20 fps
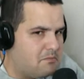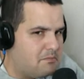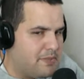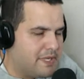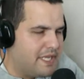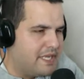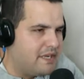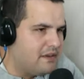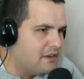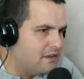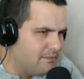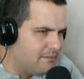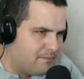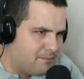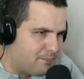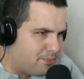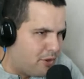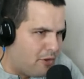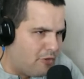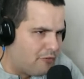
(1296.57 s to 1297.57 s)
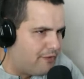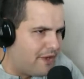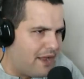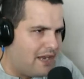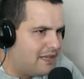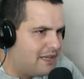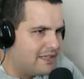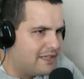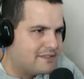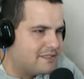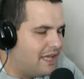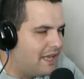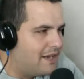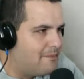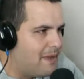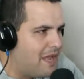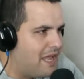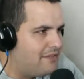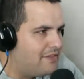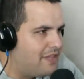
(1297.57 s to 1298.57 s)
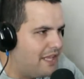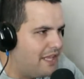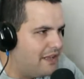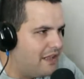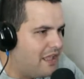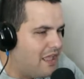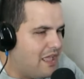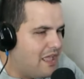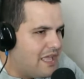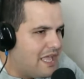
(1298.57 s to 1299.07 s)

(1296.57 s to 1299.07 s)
but profiling is not a bad thing.